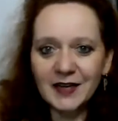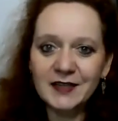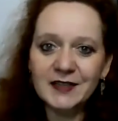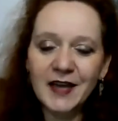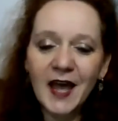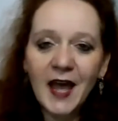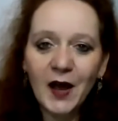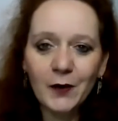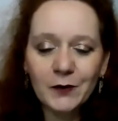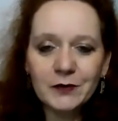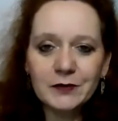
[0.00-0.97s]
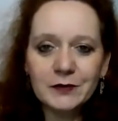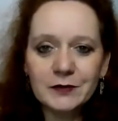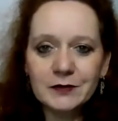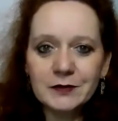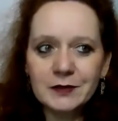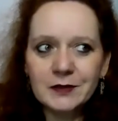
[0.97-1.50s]
and now,
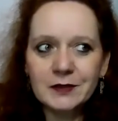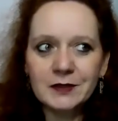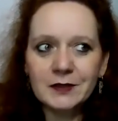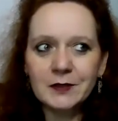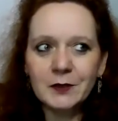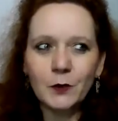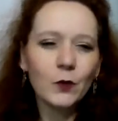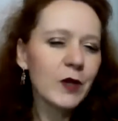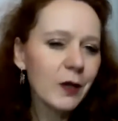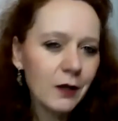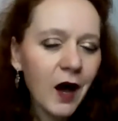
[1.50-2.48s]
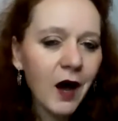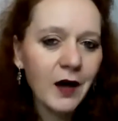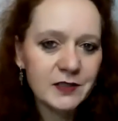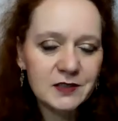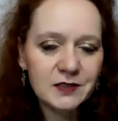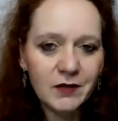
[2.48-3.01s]
we
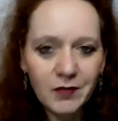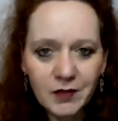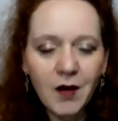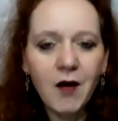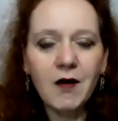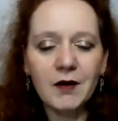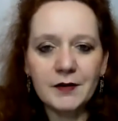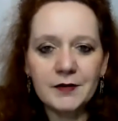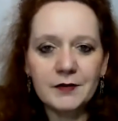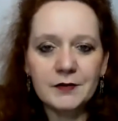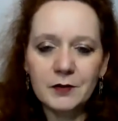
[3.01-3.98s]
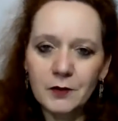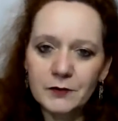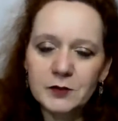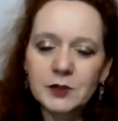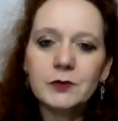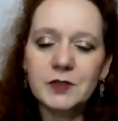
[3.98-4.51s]
lost the art
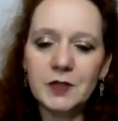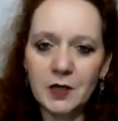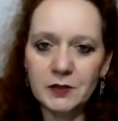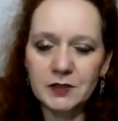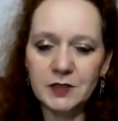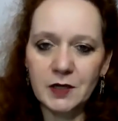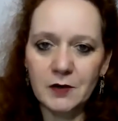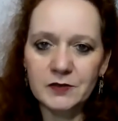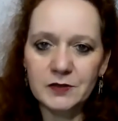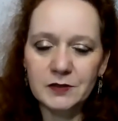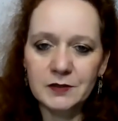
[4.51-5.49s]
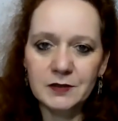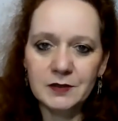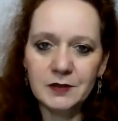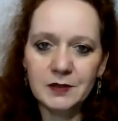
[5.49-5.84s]
of choosing ourselves.